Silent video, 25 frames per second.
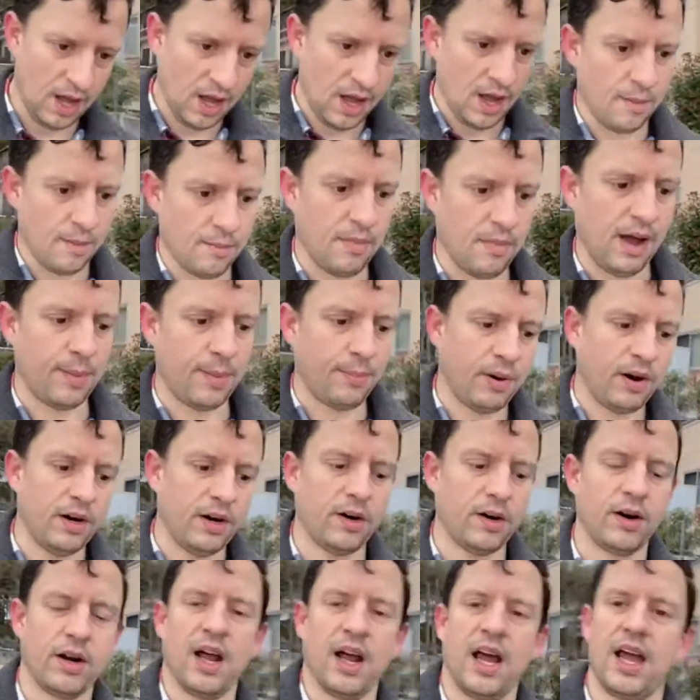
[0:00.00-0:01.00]
my partner
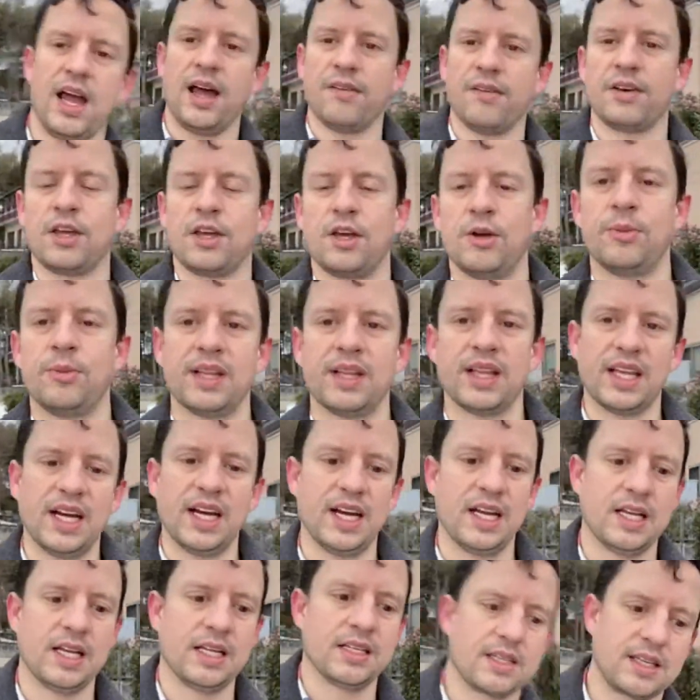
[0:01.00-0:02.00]
and I have accumulated
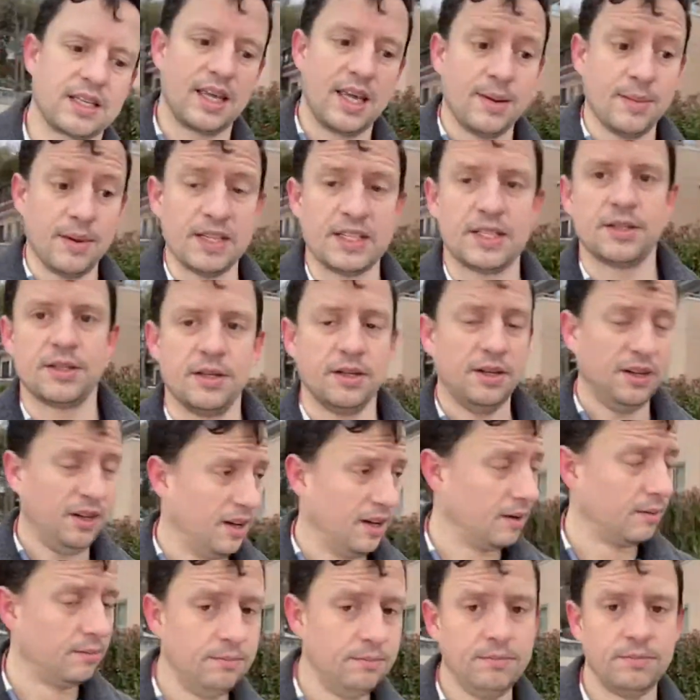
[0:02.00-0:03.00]
is Kimetsu,
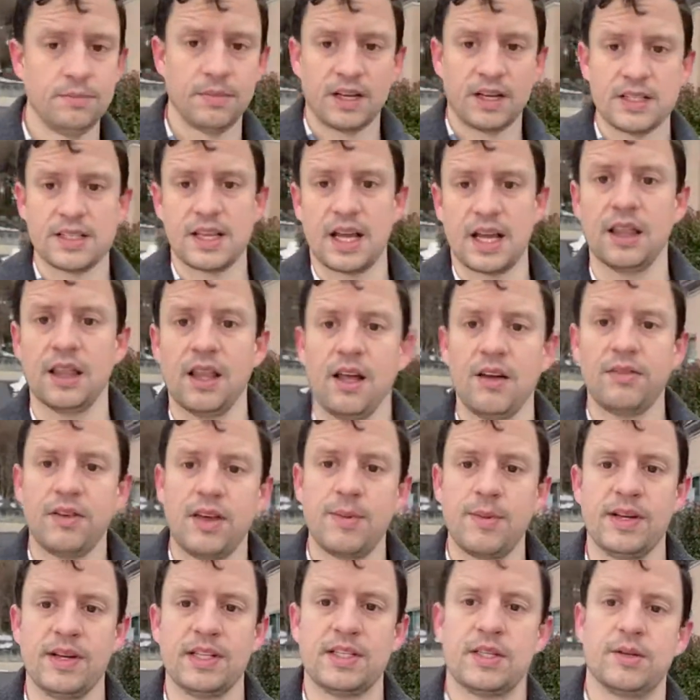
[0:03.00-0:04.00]
because I love
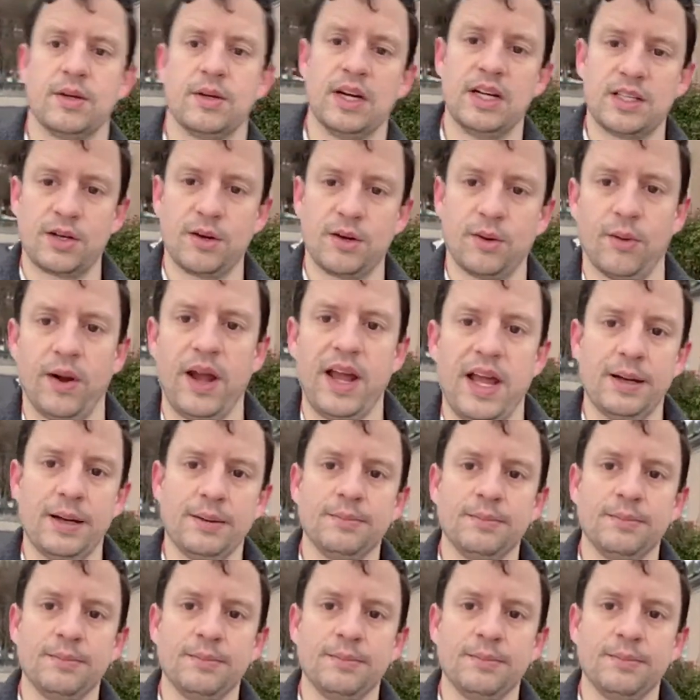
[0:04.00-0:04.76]
Kimetsu and it's great.